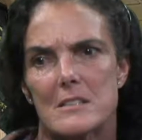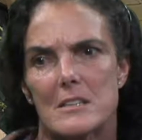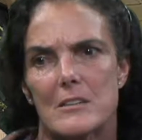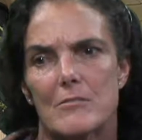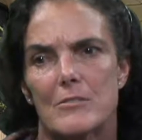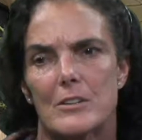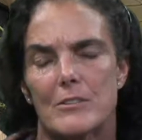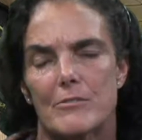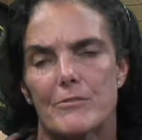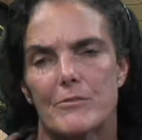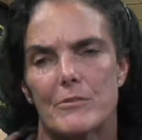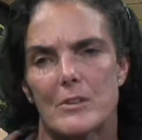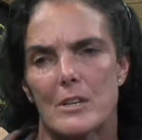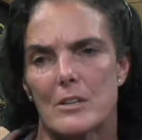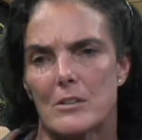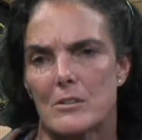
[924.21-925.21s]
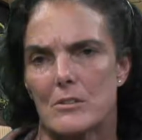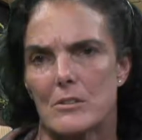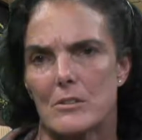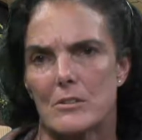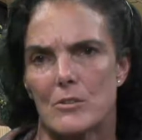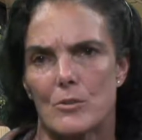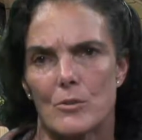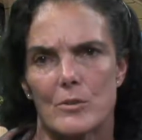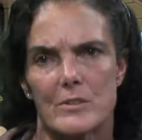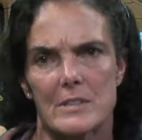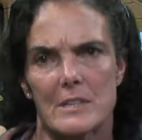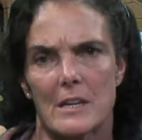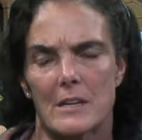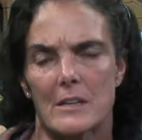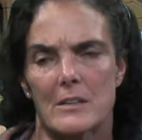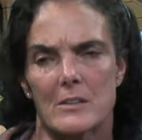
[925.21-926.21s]
even if they go
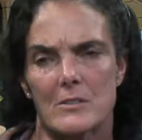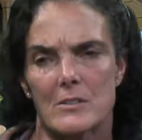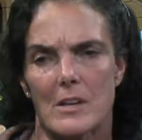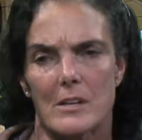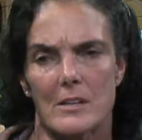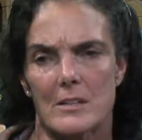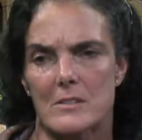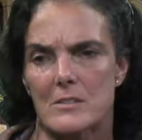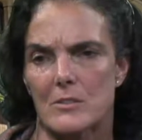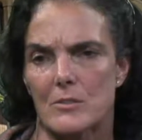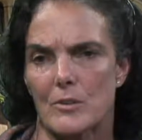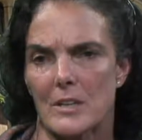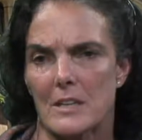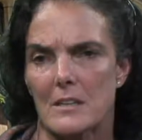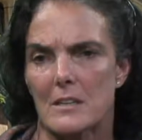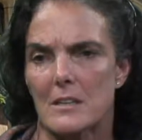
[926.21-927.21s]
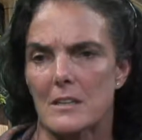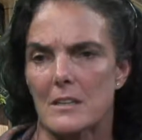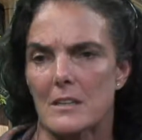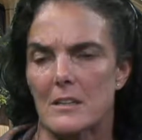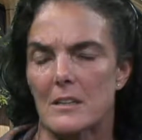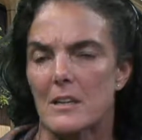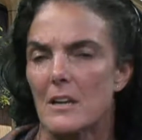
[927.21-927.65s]
against the grain, then